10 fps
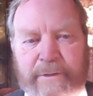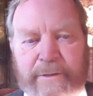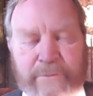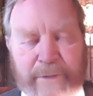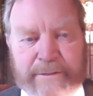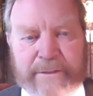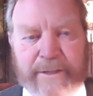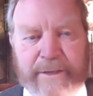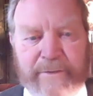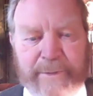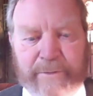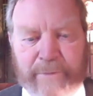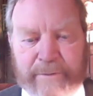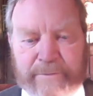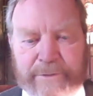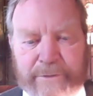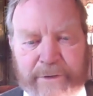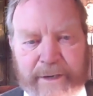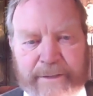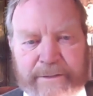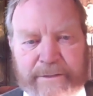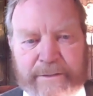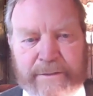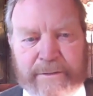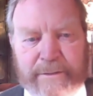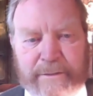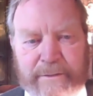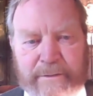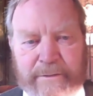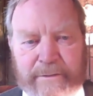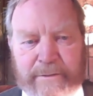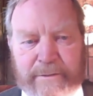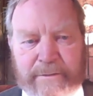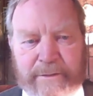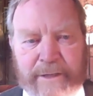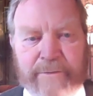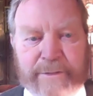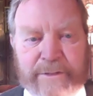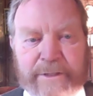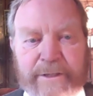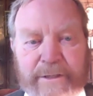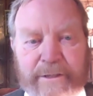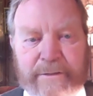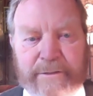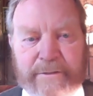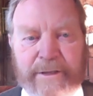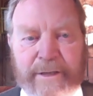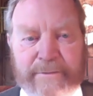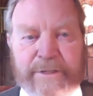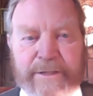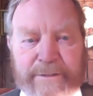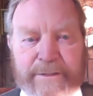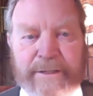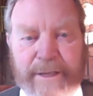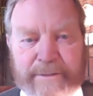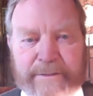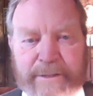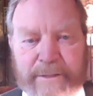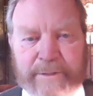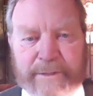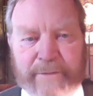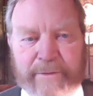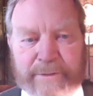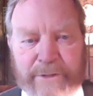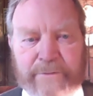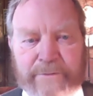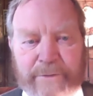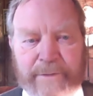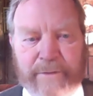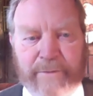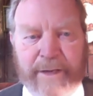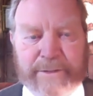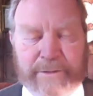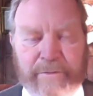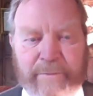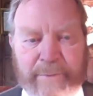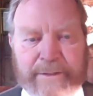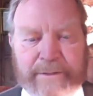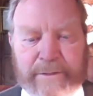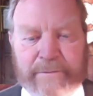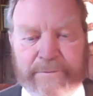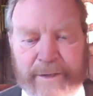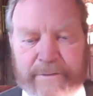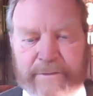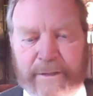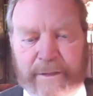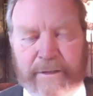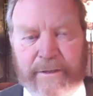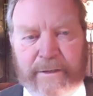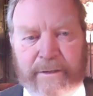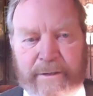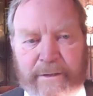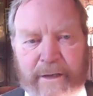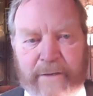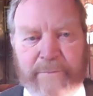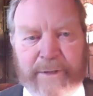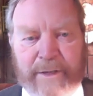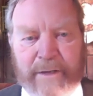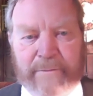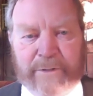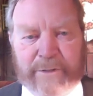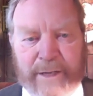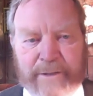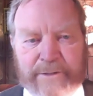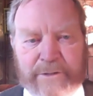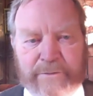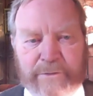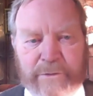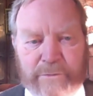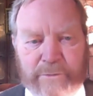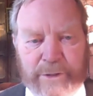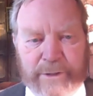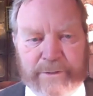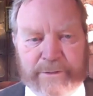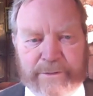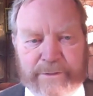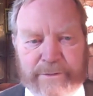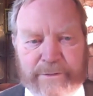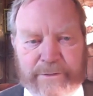And once they have been won for Christ, they will see that they have sinned against him, and they will turn from their ways in repentance and faith and become zealous of good works.